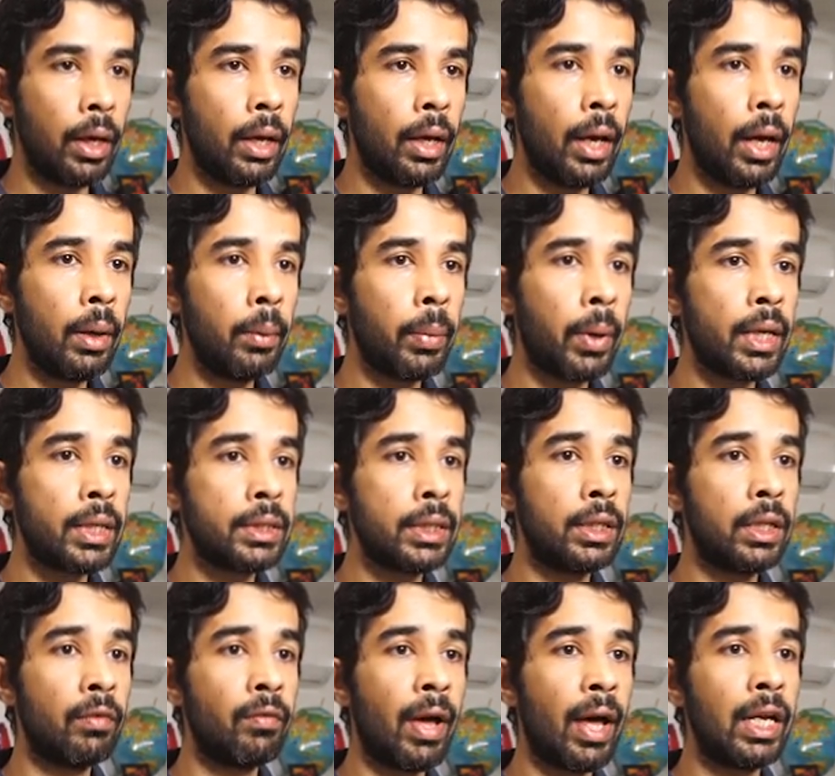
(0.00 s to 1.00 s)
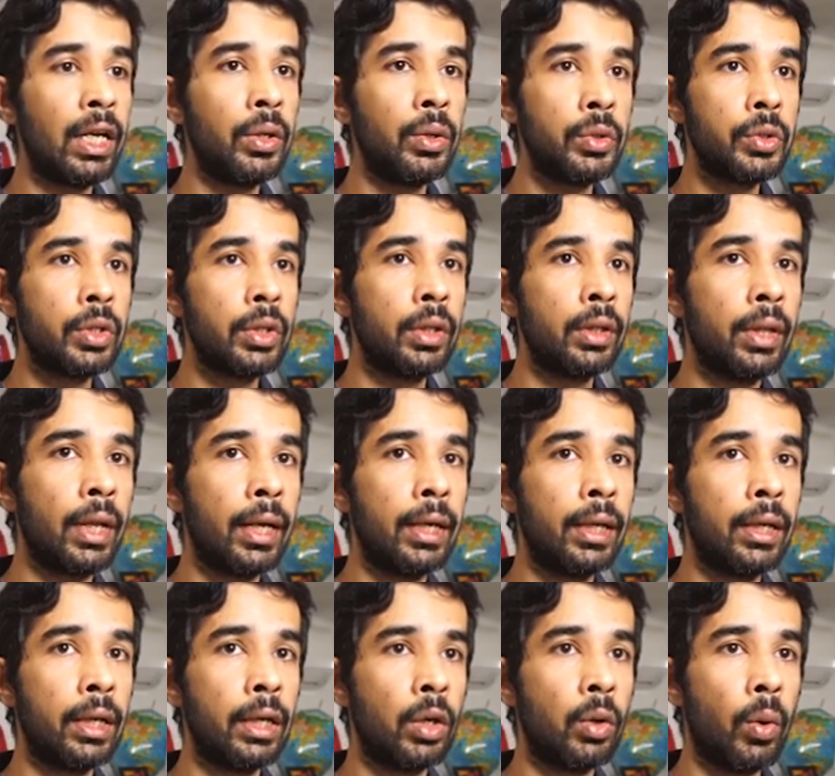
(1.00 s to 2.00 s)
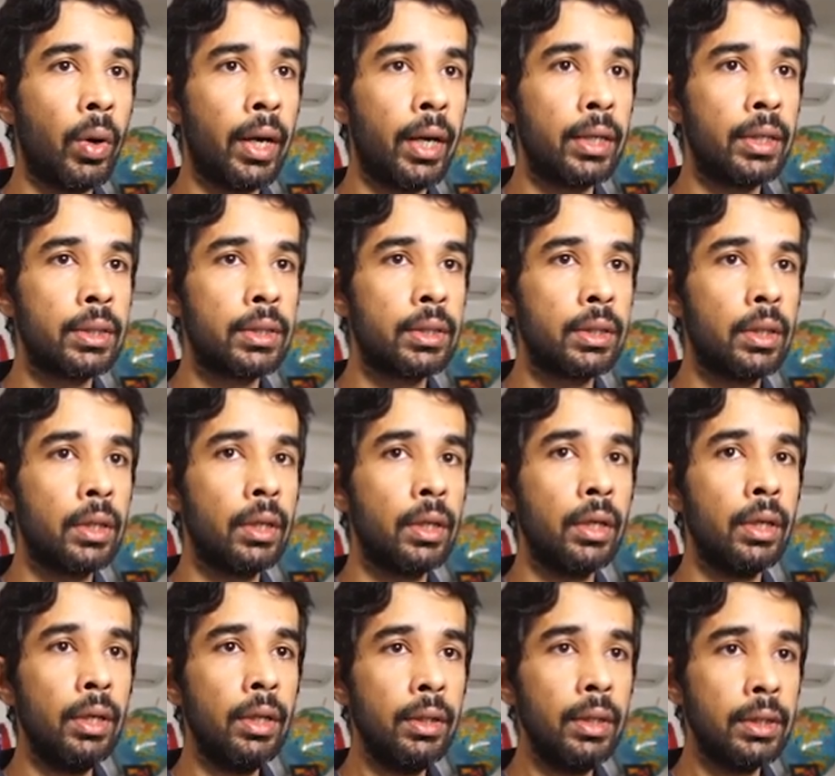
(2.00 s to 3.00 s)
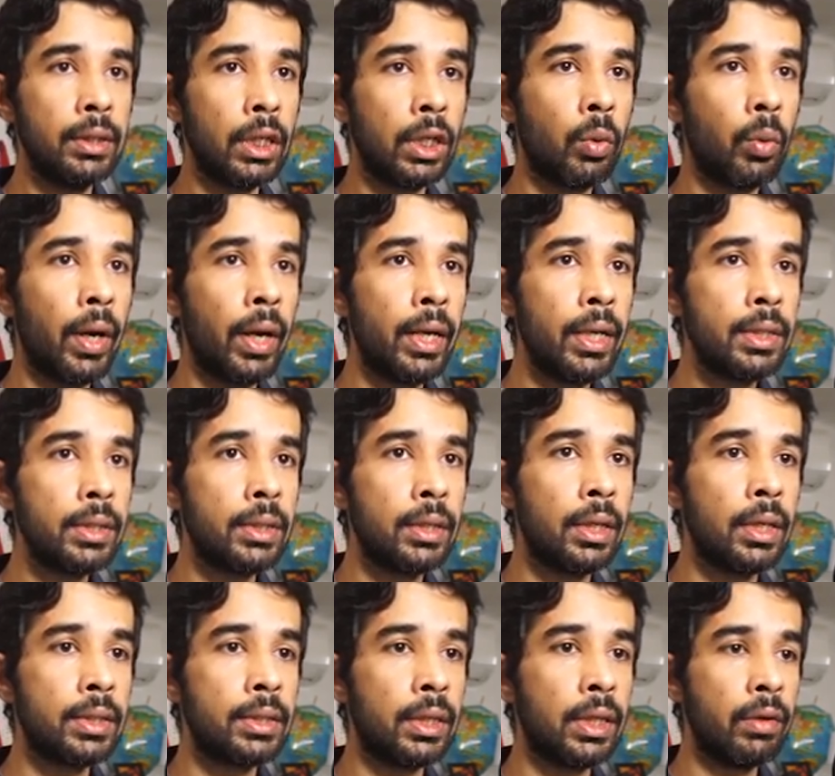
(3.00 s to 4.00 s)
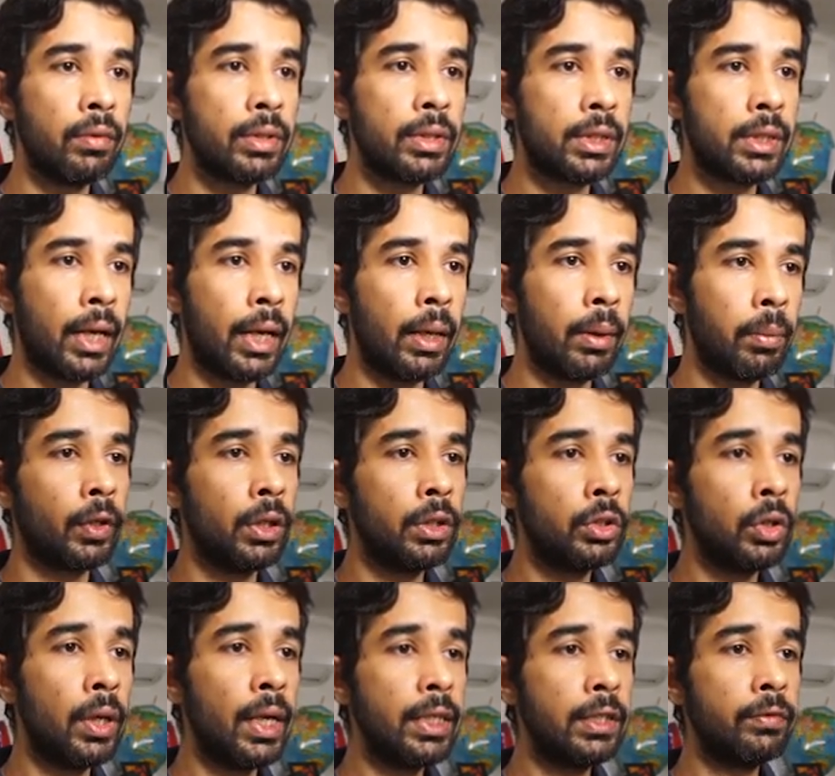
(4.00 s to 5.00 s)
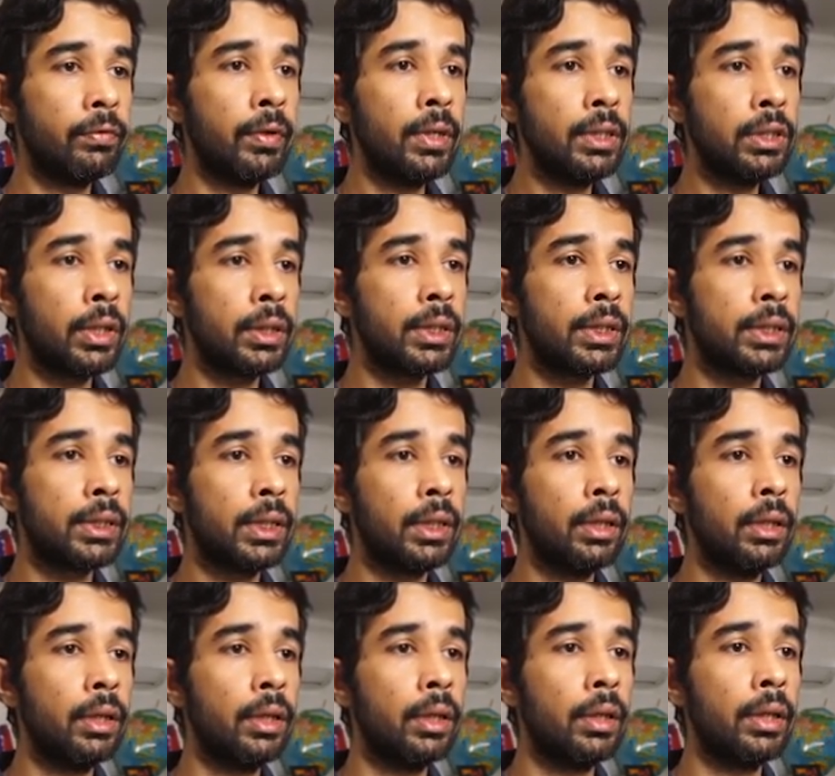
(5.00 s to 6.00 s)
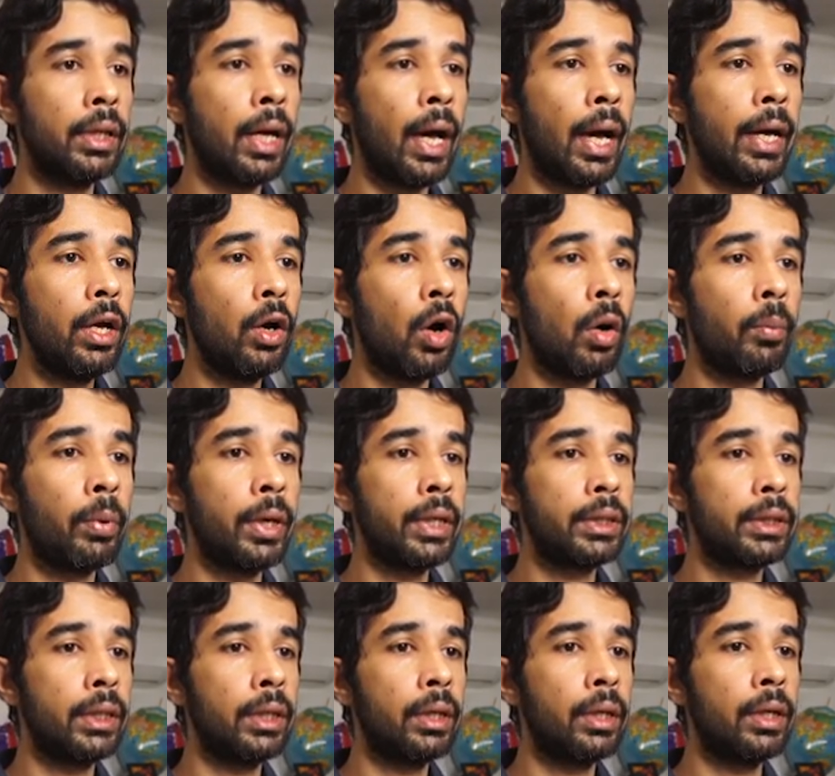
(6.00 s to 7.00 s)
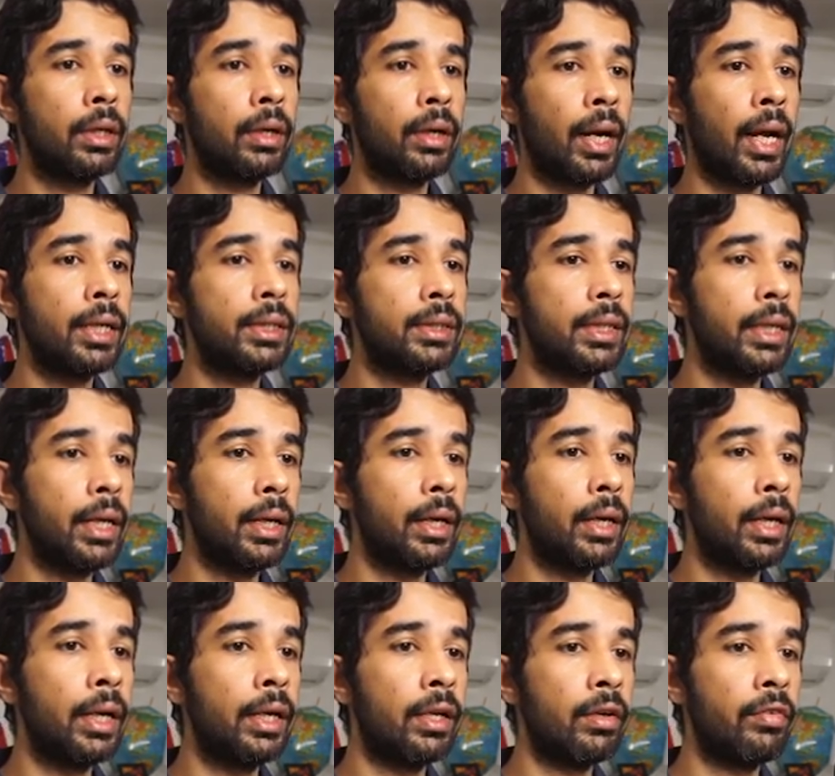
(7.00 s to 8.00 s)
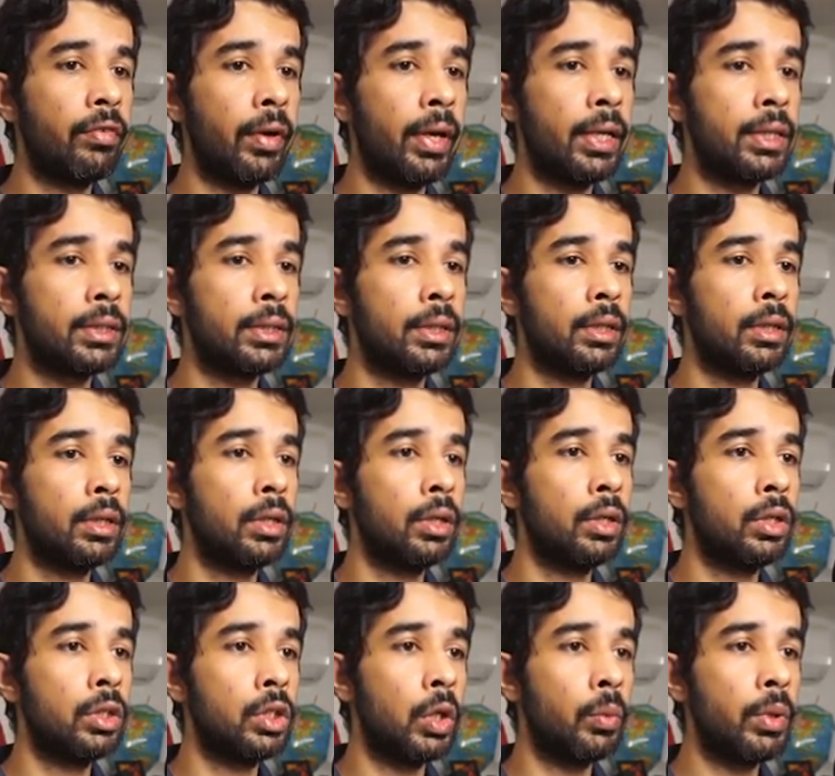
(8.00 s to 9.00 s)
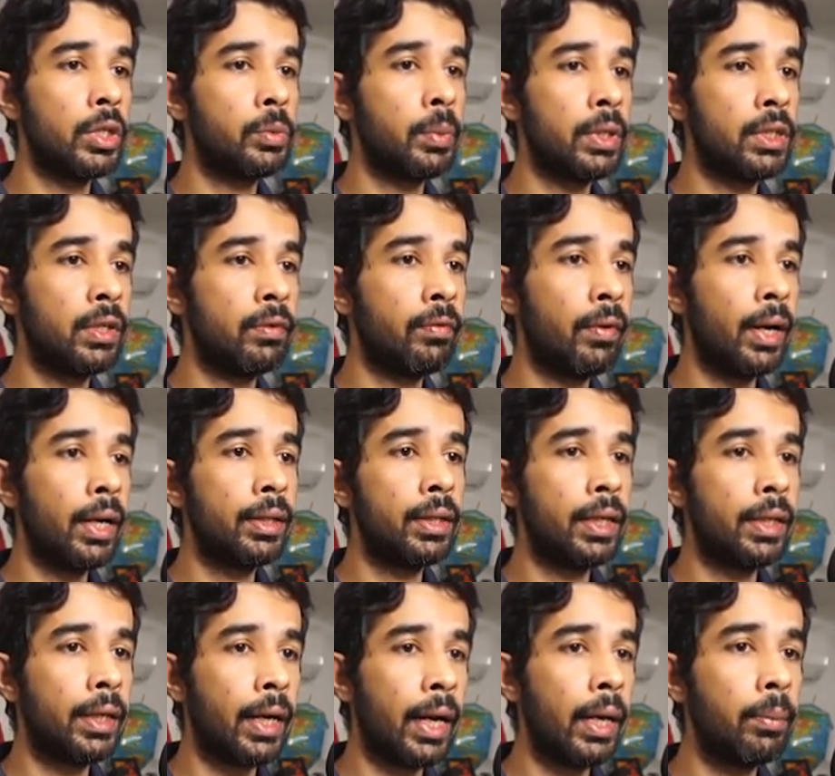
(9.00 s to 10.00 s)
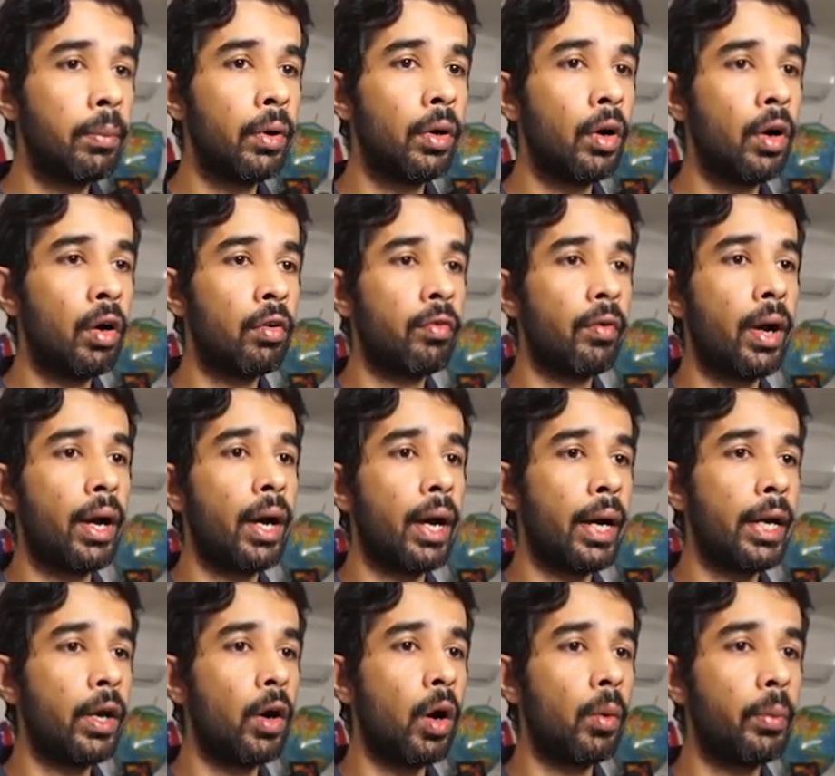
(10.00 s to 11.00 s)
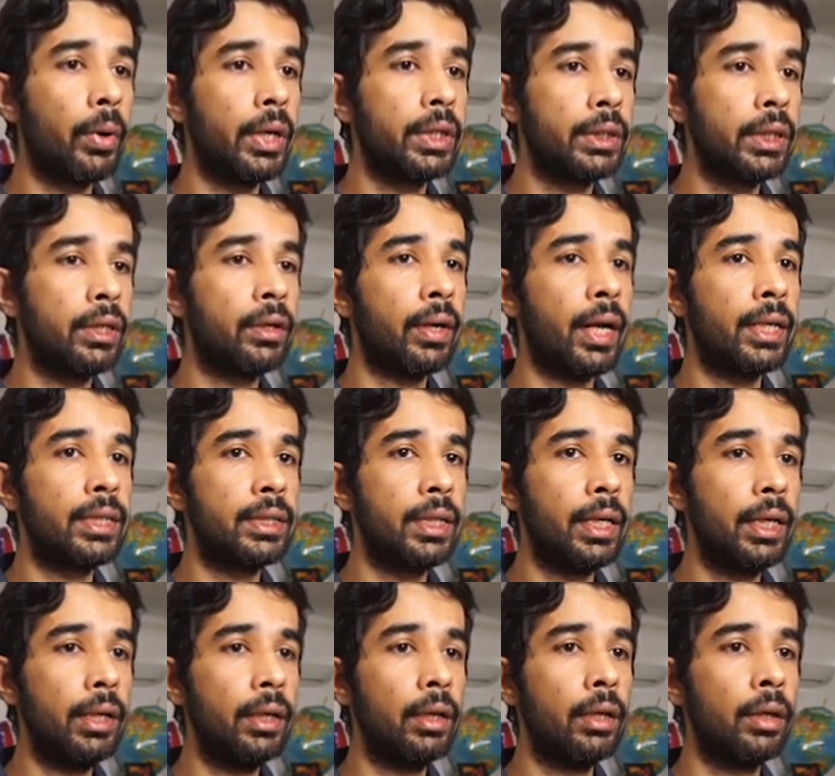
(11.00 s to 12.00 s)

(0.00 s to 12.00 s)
and pass in the values that it requires. This requires a service type. So let's first register the IOperation transient interface. So we specify the type of IOperation transient.